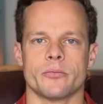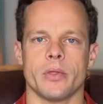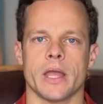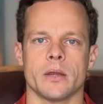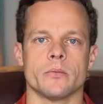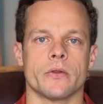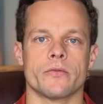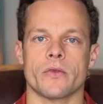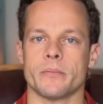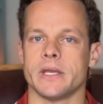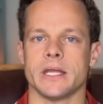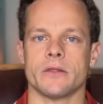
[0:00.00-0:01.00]
plan when
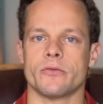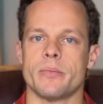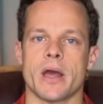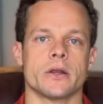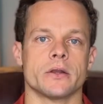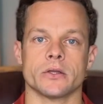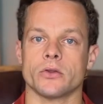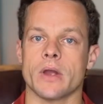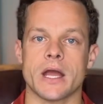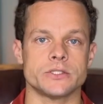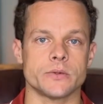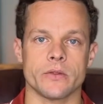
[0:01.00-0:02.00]
somebody gets better and
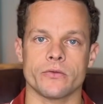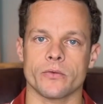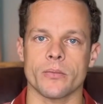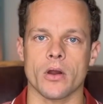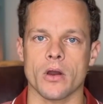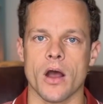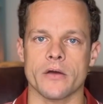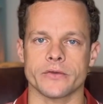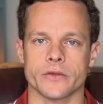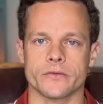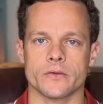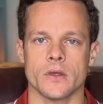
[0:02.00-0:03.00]
graduates from our
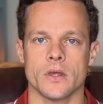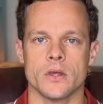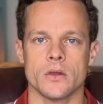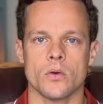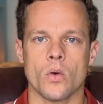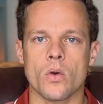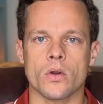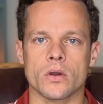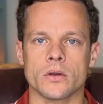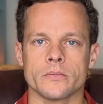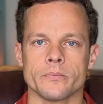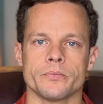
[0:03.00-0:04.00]
office,
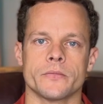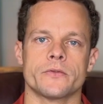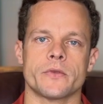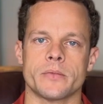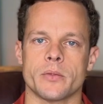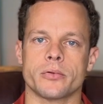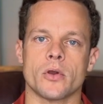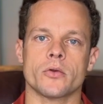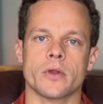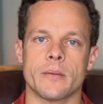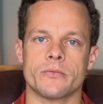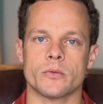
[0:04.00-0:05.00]
or some of the
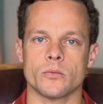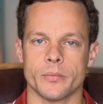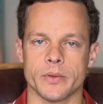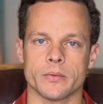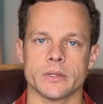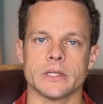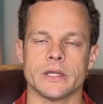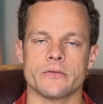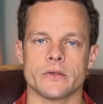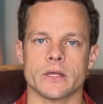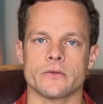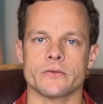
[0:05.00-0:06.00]
programs that we'll be
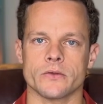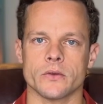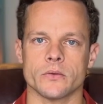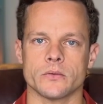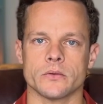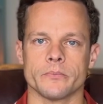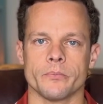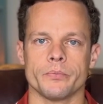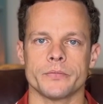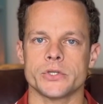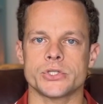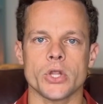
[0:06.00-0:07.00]
releasing soon
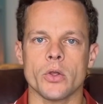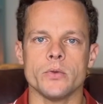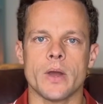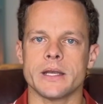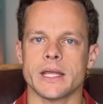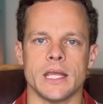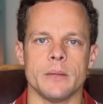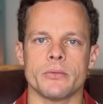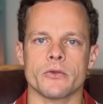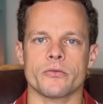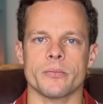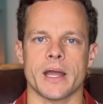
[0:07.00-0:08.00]
to show you how to keep
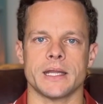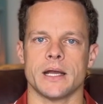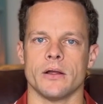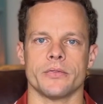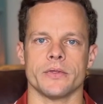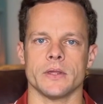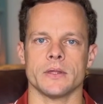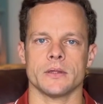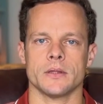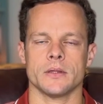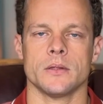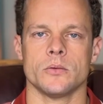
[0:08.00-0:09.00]
your spine healthy.
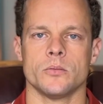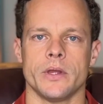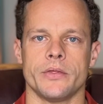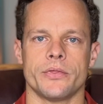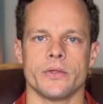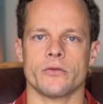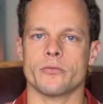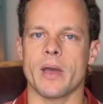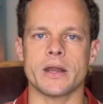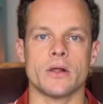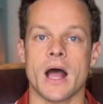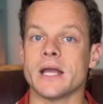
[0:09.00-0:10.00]
With a
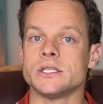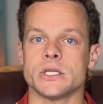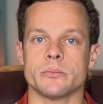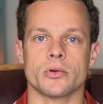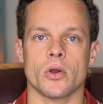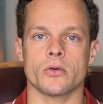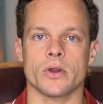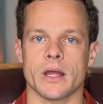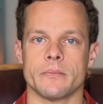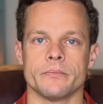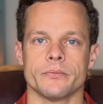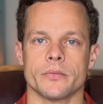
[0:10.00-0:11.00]
spinal hygiene
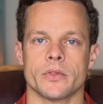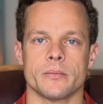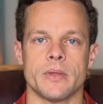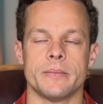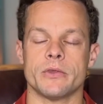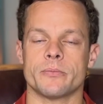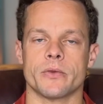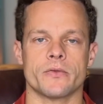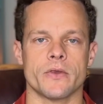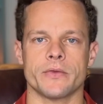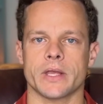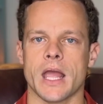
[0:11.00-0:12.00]
program, there may be
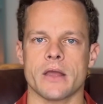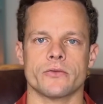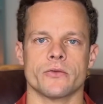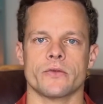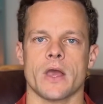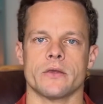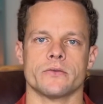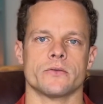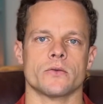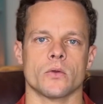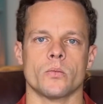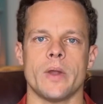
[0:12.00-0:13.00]
specific
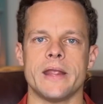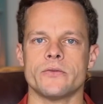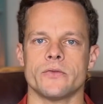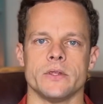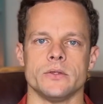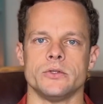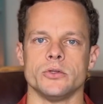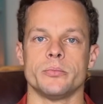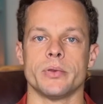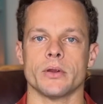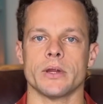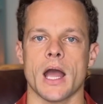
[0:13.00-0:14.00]
exercises or weights that you do
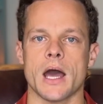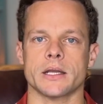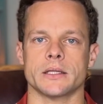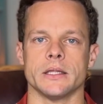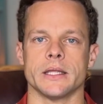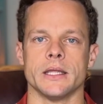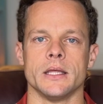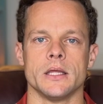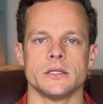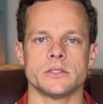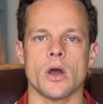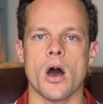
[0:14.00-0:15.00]
periodically
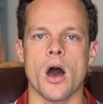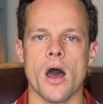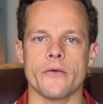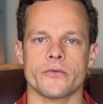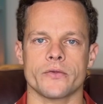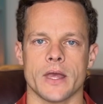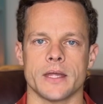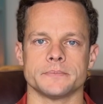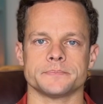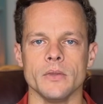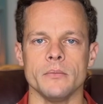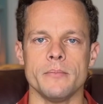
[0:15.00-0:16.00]
to
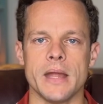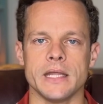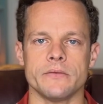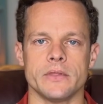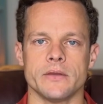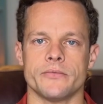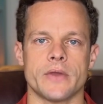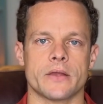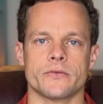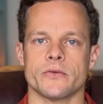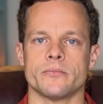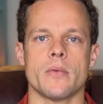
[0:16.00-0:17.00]
offset many of the
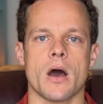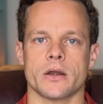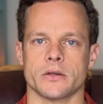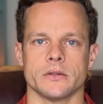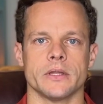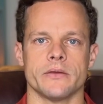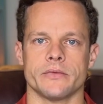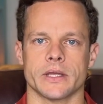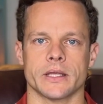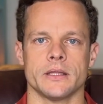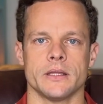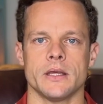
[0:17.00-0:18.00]
effects of modern
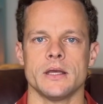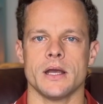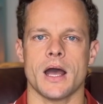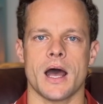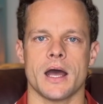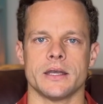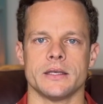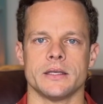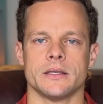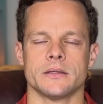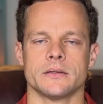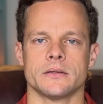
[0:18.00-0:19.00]
living
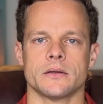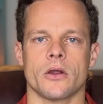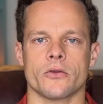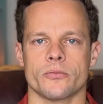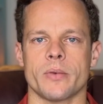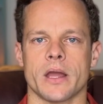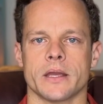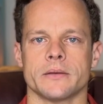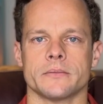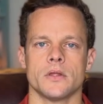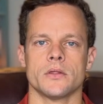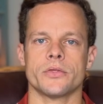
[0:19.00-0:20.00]
on our spine.
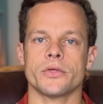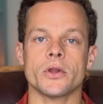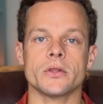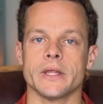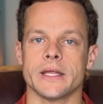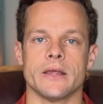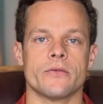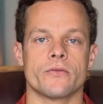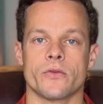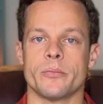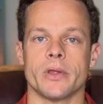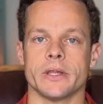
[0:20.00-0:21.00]
Thirdly is
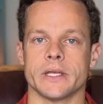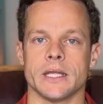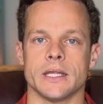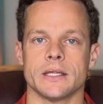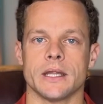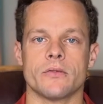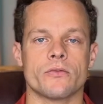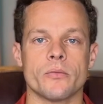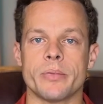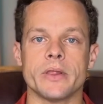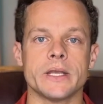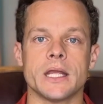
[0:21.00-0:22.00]
stability. And
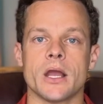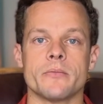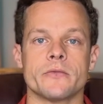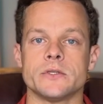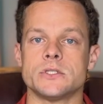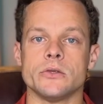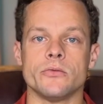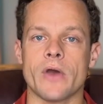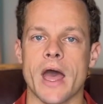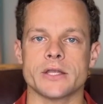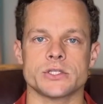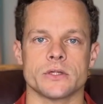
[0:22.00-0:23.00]
stability comes in two
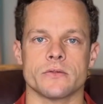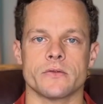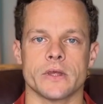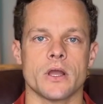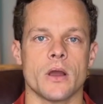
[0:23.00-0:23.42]
fashions. It